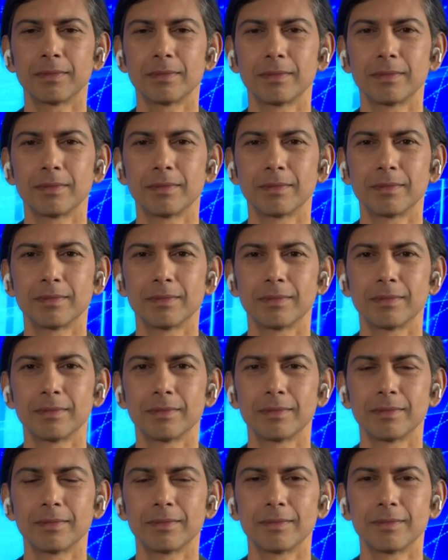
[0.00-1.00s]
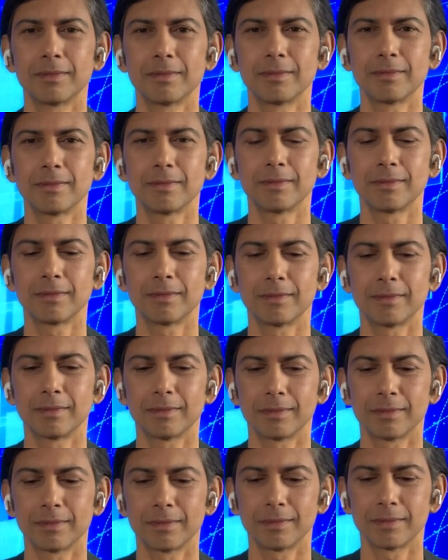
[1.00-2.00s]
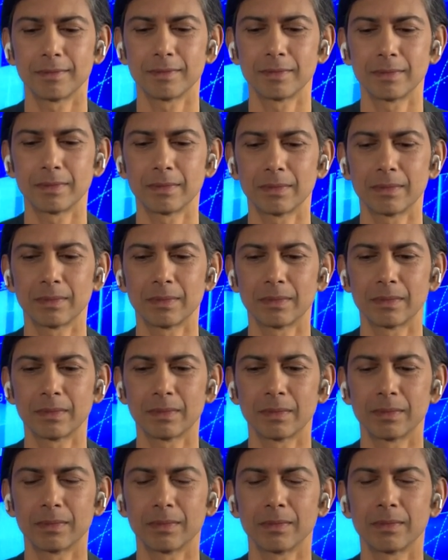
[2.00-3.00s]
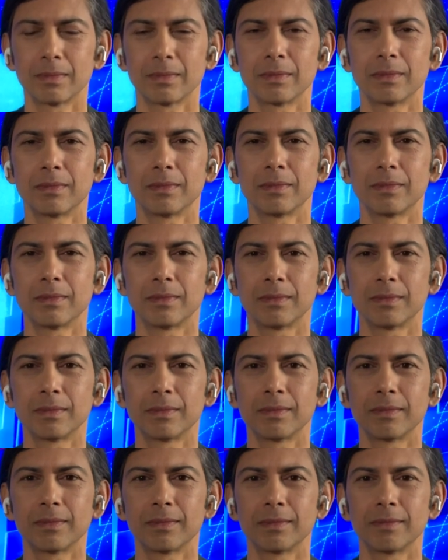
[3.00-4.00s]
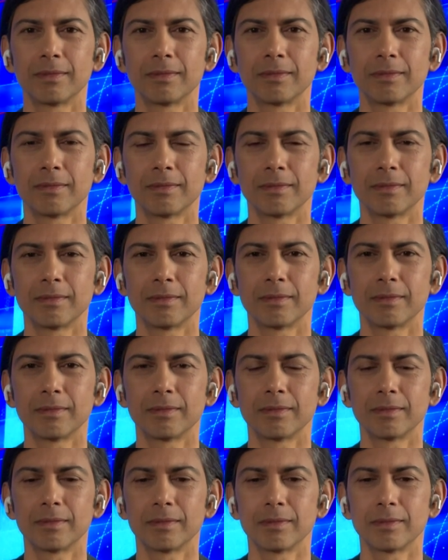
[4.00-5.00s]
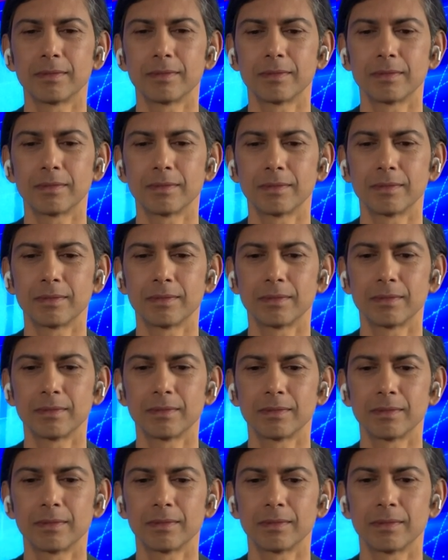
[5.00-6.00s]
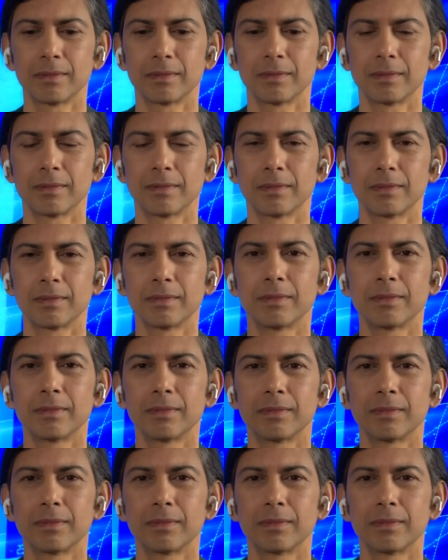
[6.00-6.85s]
No words are spoken by the person on screen.